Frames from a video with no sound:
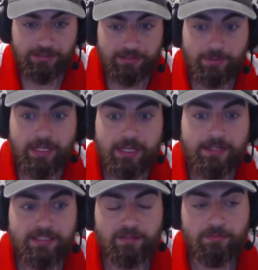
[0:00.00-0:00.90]
We need
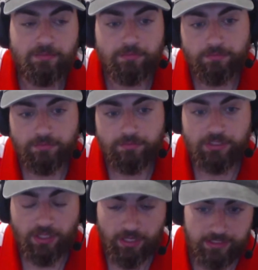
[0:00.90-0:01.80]
some
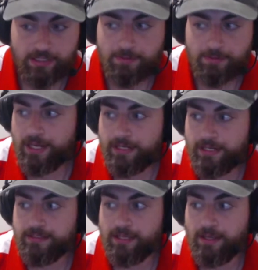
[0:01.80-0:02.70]
certainty. We need
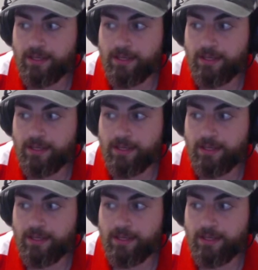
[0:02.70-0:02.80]
some.